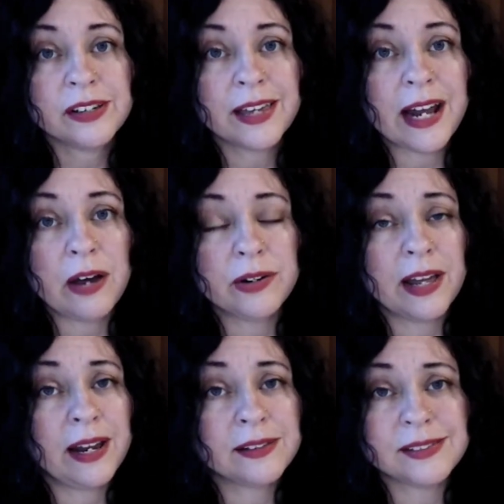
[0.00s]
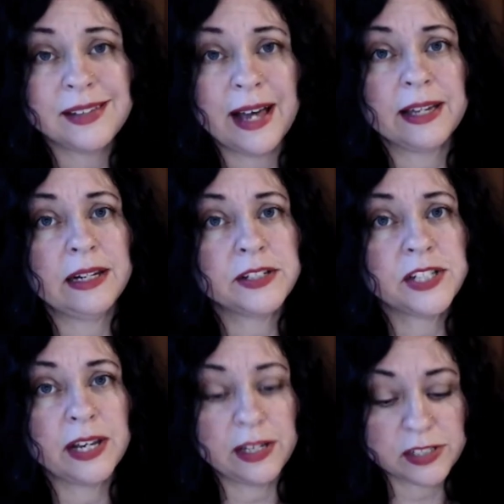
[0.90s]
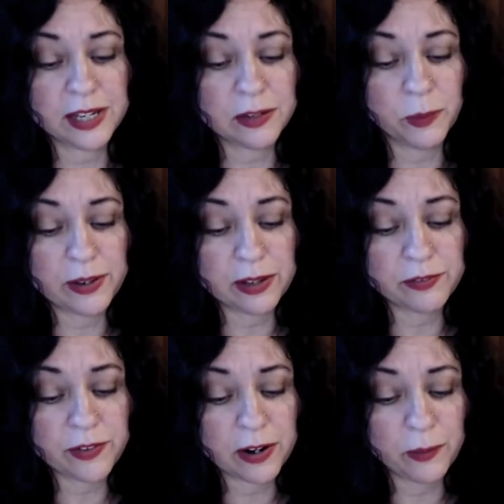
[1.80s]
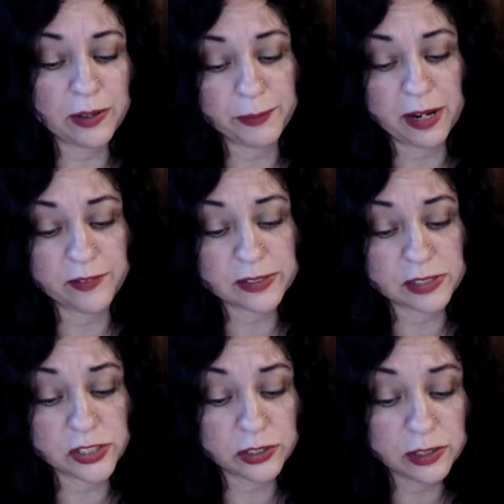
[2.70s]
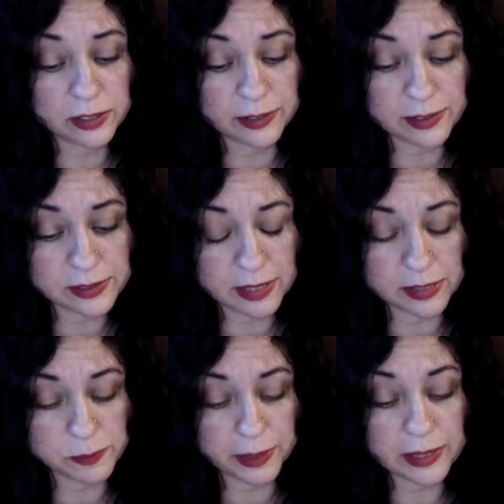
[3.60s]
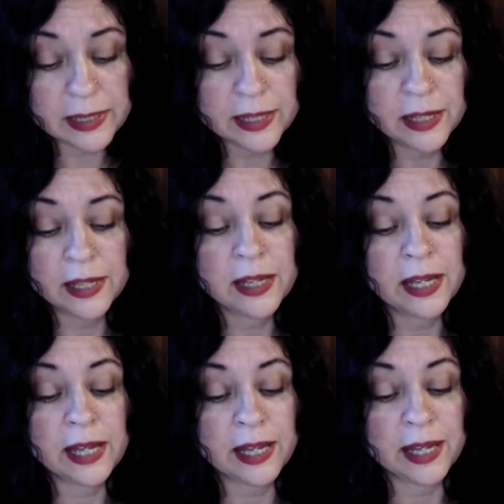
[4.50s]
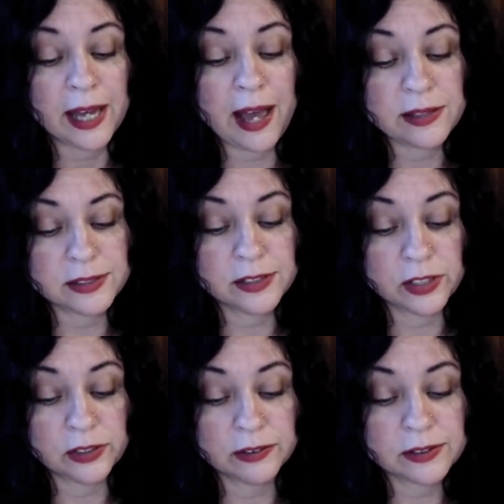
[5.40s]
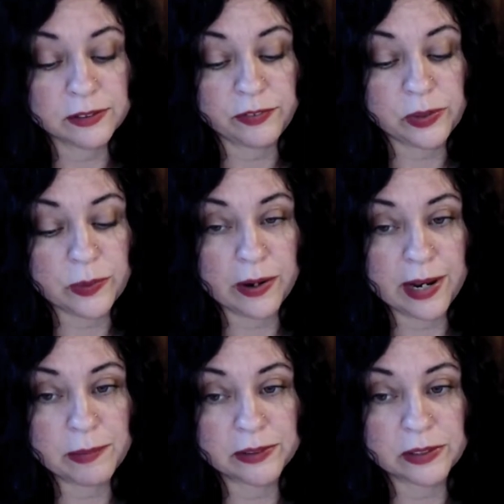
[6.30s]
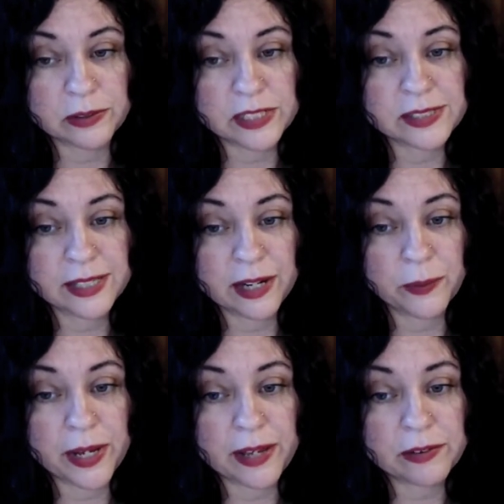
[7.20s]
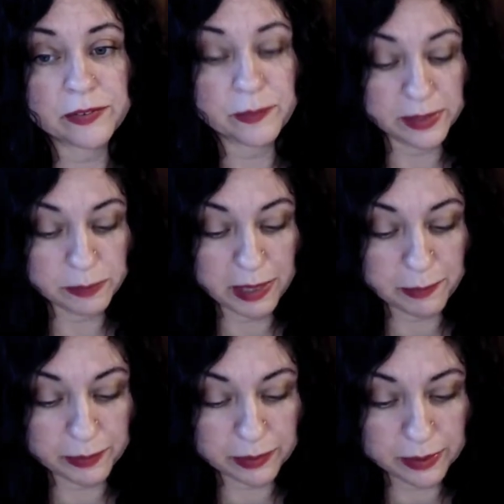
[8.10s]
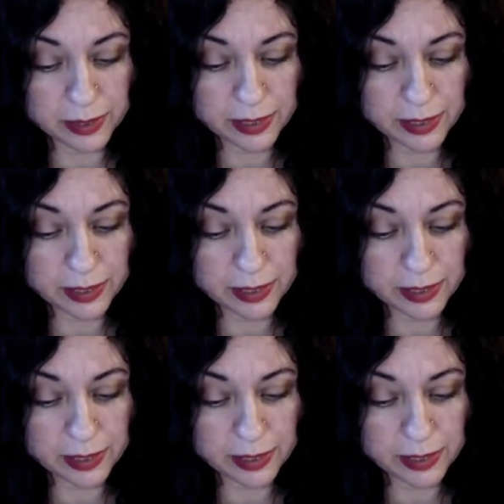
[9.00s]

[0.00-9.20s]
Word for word: Get out. That is not going to change. Get away, far away. I mean, obviously she couldn't at this age, but as an adult, if you are able to, just get away from these people.